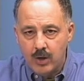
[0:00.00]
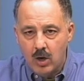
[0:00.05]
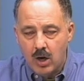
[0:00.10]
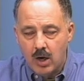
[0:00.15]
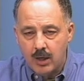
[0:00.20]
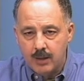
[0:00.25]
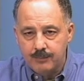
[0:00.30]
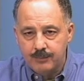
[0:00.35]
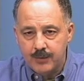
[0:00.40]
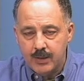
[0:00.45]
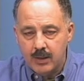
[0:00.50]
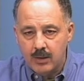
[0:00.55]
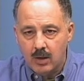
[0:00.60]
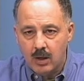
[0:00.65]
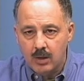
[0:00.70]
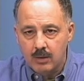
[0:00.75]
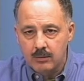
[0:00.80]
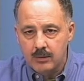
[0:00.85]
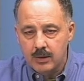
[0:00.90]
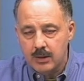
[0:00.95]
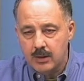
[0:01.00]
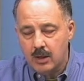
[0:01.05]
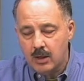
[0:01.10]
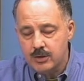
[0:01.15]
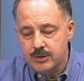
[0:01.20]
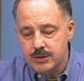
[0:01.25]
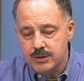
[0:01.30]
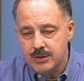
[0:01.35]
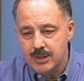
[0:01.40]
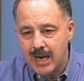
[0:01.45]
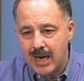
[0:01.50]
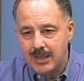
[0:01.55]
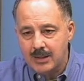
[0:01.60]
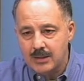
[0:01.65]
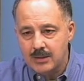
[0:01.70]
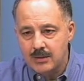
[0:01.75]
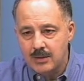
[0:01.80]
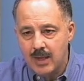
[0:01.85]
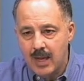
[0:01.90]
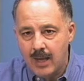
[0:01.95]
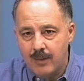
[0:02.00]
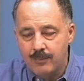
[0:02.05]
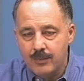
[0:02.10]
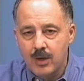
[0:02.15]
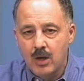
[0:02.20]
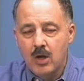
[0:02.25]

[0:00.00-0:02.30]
on in our society today